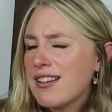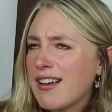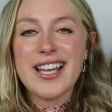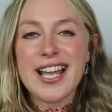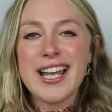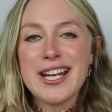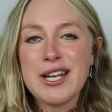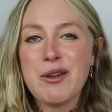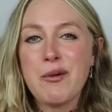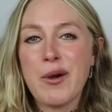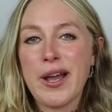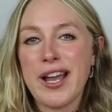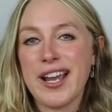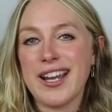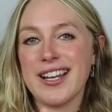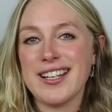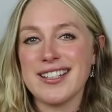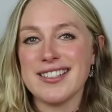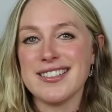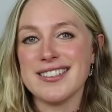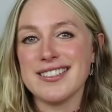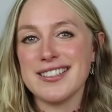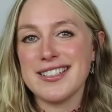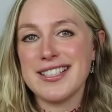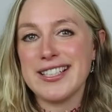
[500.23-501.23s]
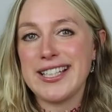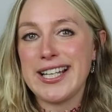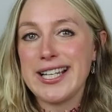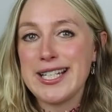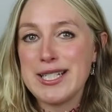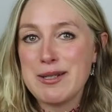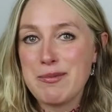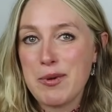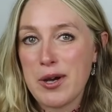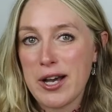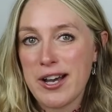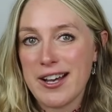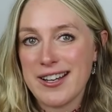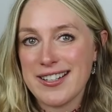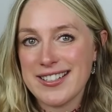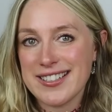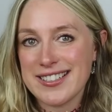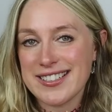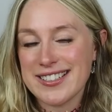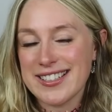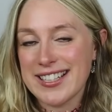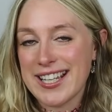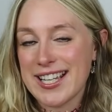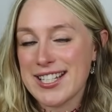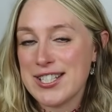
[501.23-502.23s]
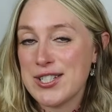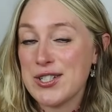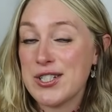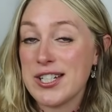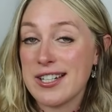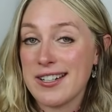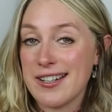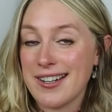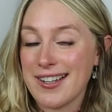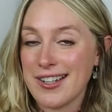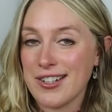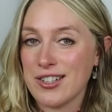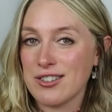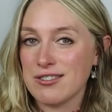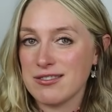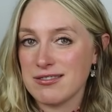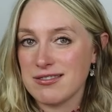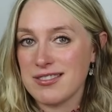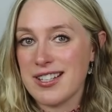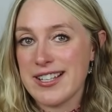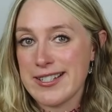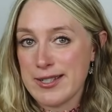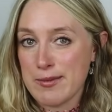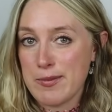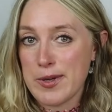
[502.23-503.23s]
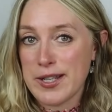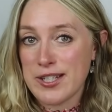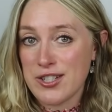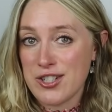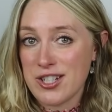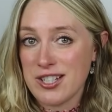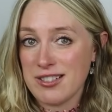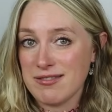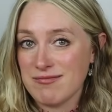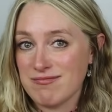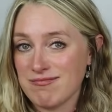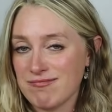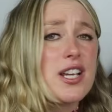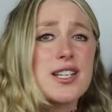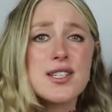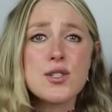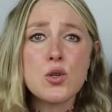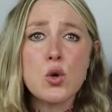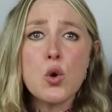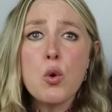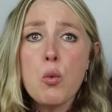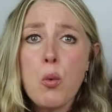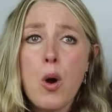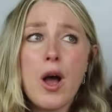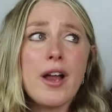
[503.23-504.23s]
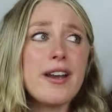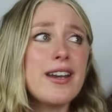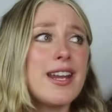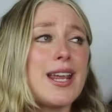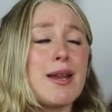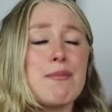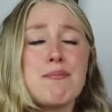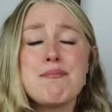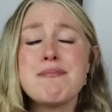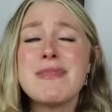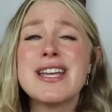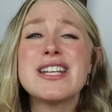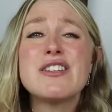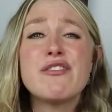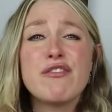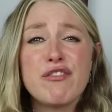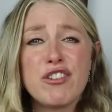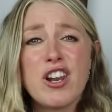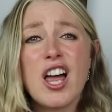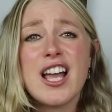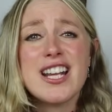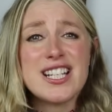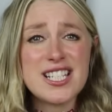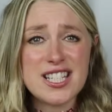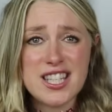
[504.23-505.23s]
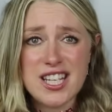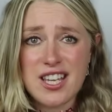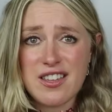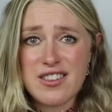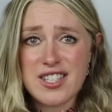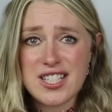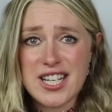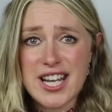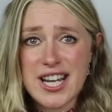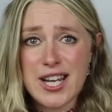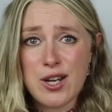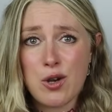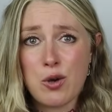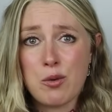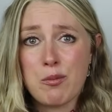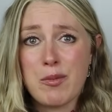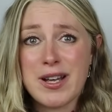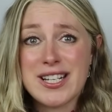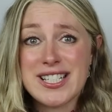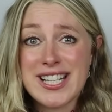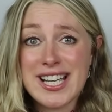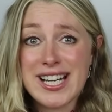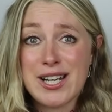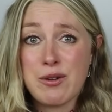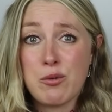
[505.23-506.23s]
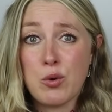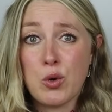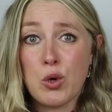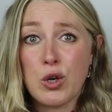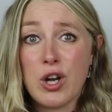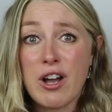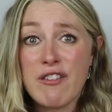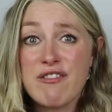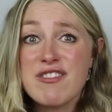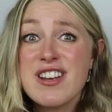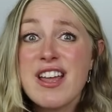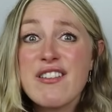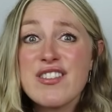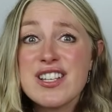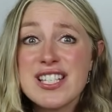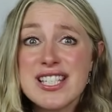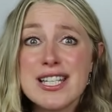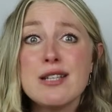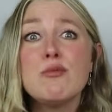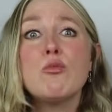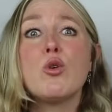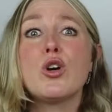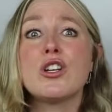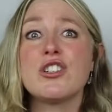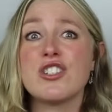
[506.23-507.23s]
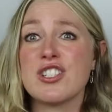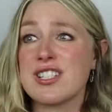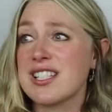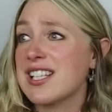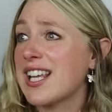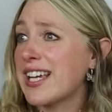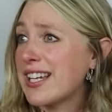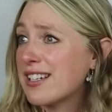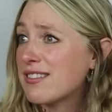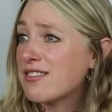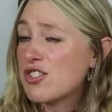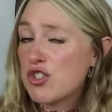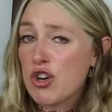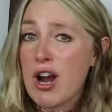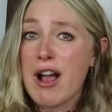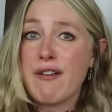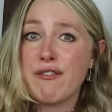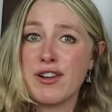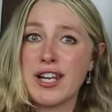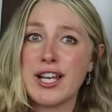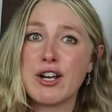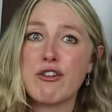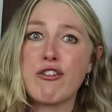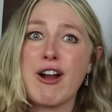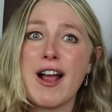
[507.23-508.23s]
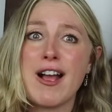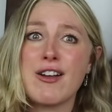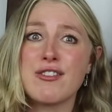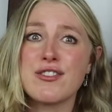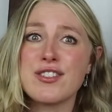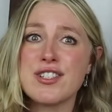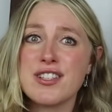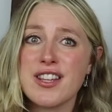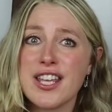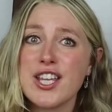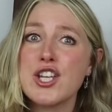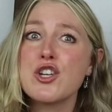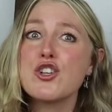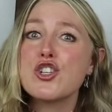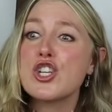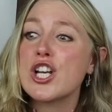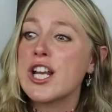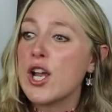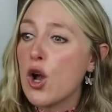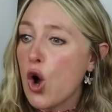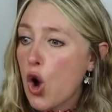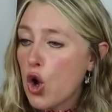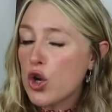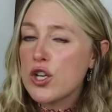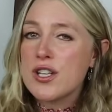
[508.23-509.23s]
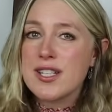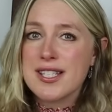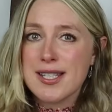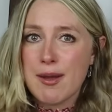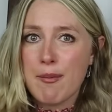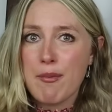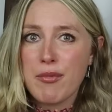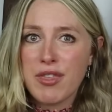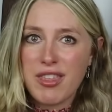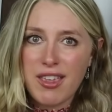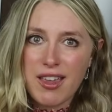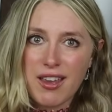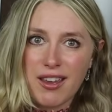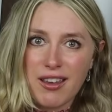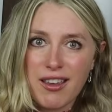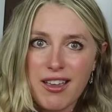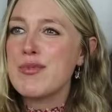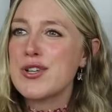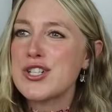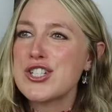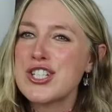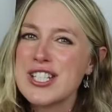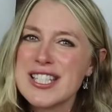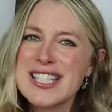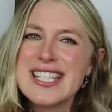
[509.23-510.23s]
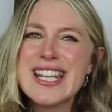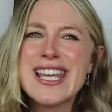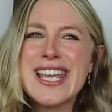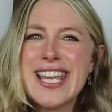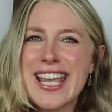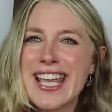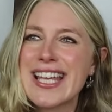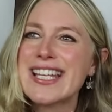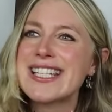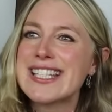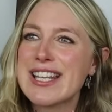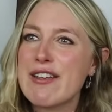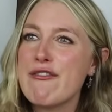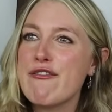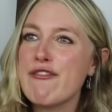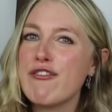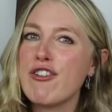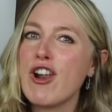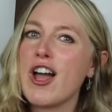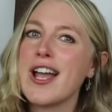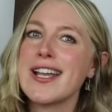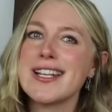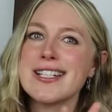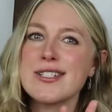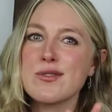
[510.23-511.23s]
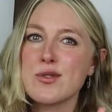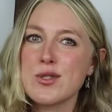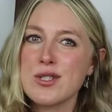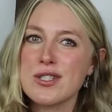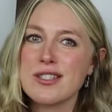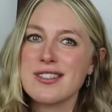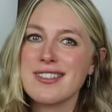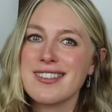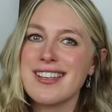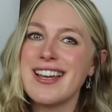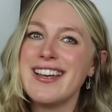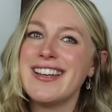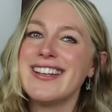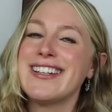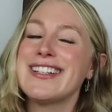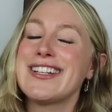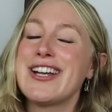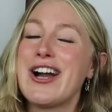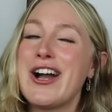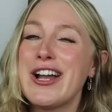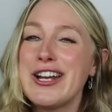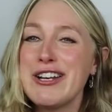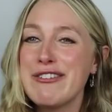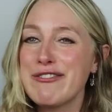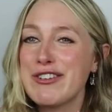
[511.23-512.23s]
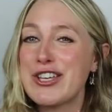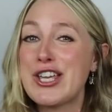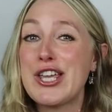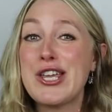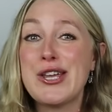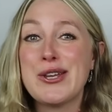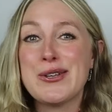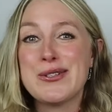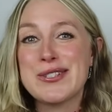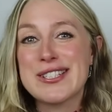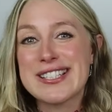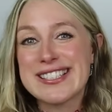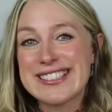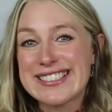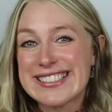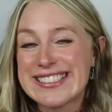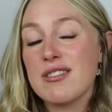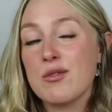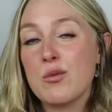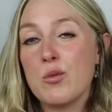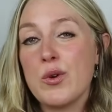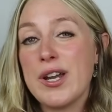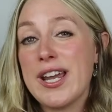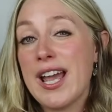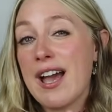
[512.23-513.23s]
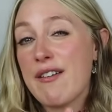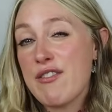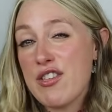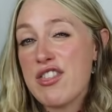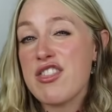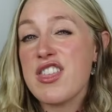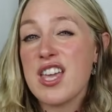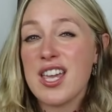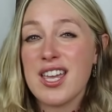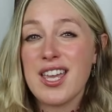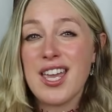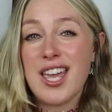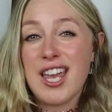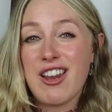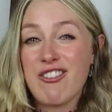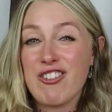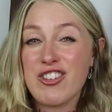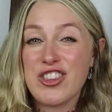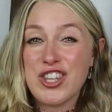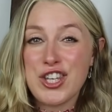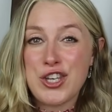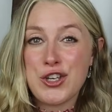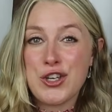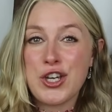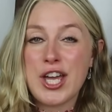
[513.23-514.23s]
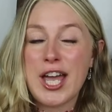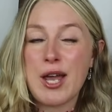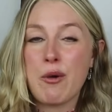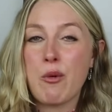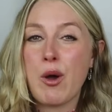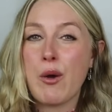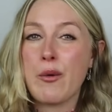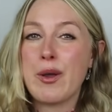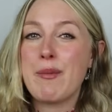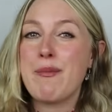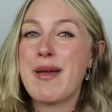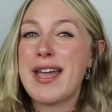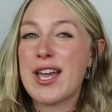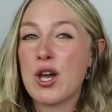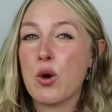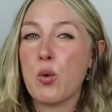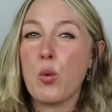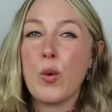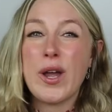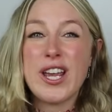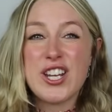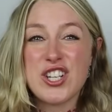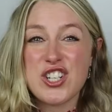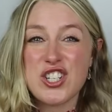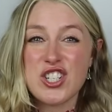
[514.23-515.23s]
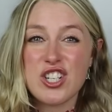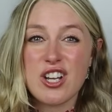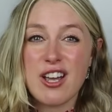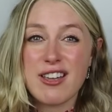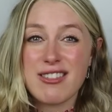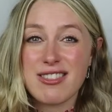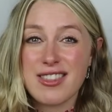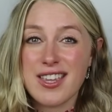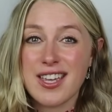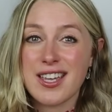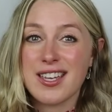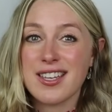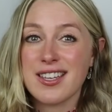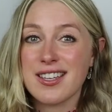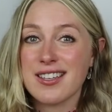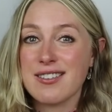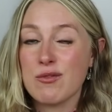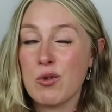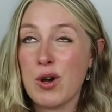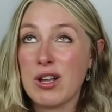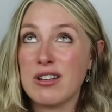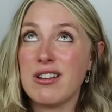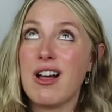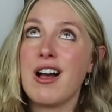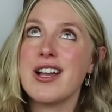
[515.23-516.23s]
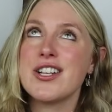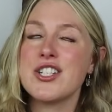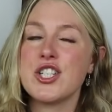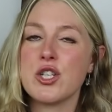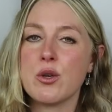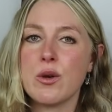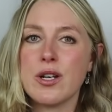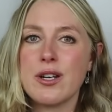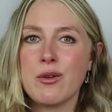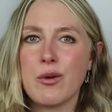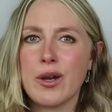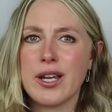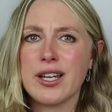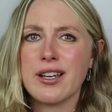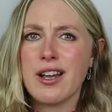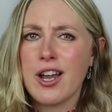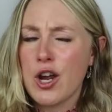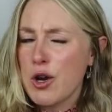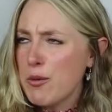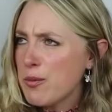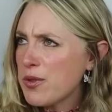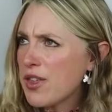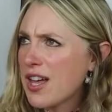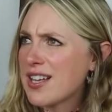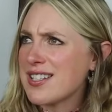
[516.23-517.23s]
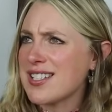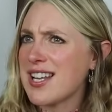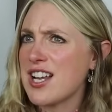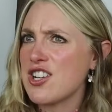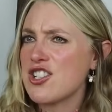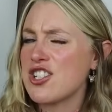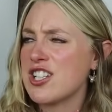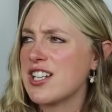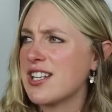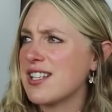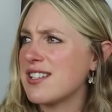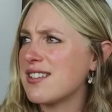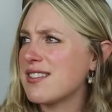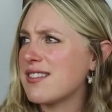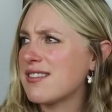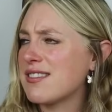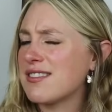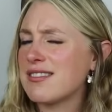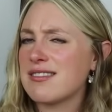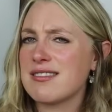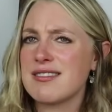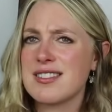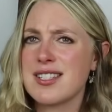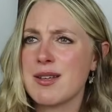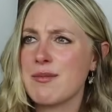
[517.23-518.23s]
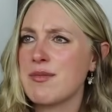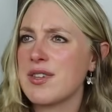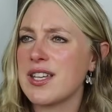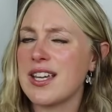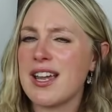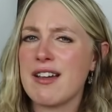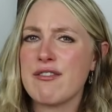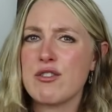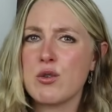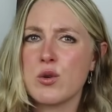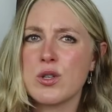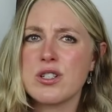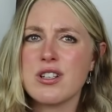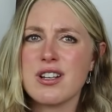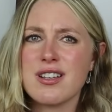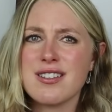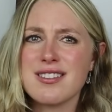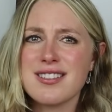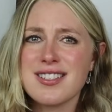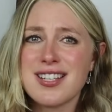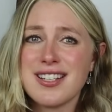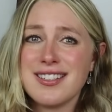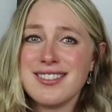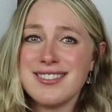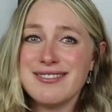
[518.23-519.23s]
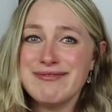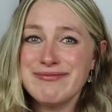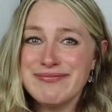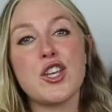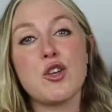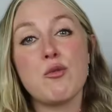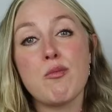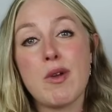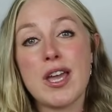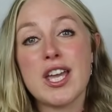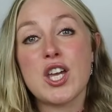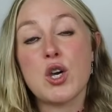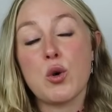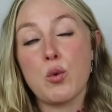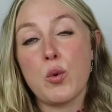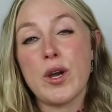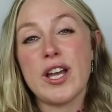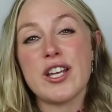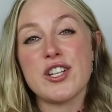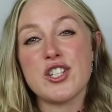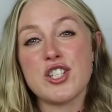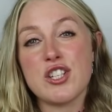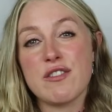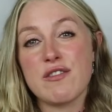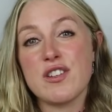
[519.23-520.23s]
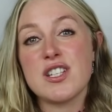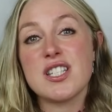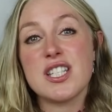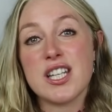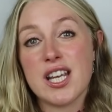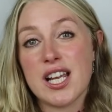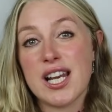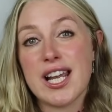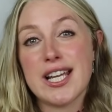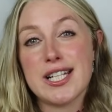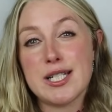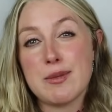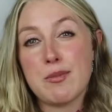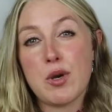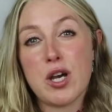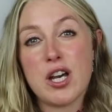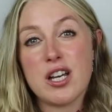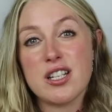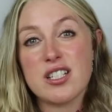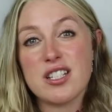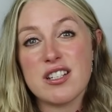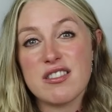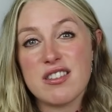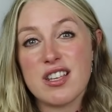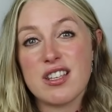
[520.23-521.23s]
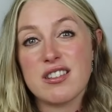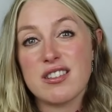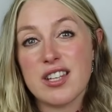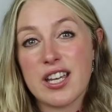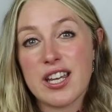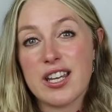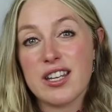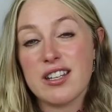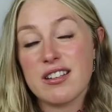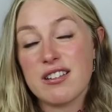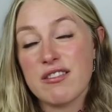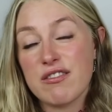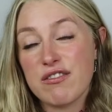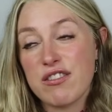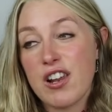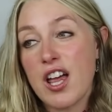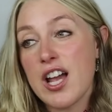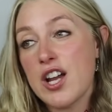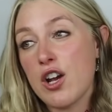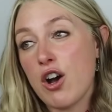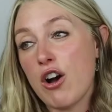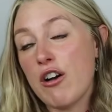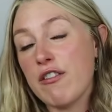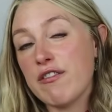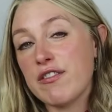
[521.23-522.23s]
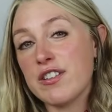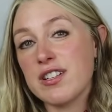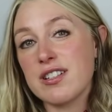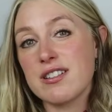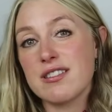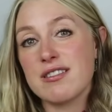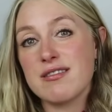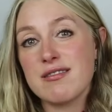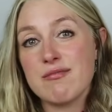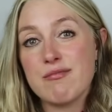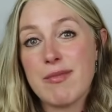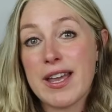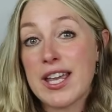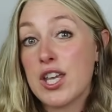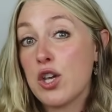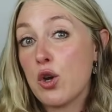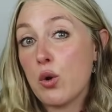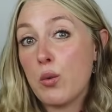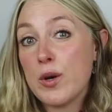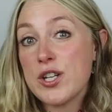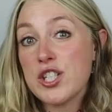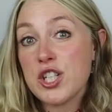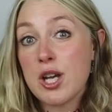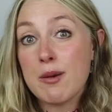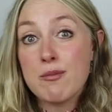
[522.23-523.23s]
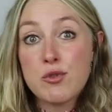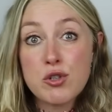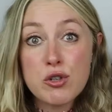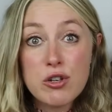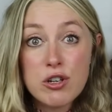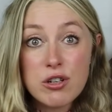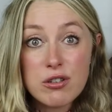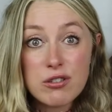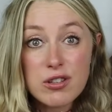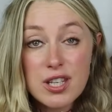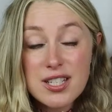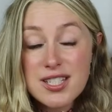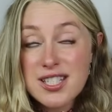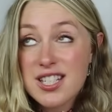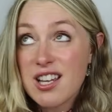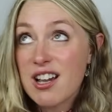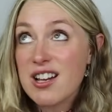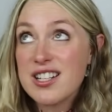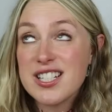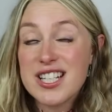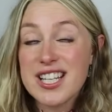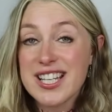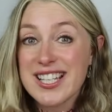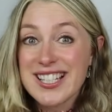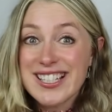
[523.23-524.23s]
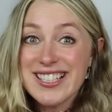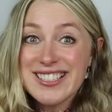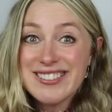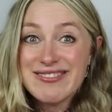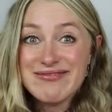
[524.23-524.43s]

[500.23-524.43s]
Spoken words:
Anyway, a ladybird, in case you didn't know, here's a picture. I saw one in mid-flight the other day on my daily walk. I've never seen one just like traveling around. They're usually on something, but just seeing it in flight was kind of cute. We have a thing here in the UK where we make a wish, I think. Well, I do anyway. I hope that's actually something everyone does. You make a wish if you see a ladybird and then they fly off and make your wish come true. That's the idea.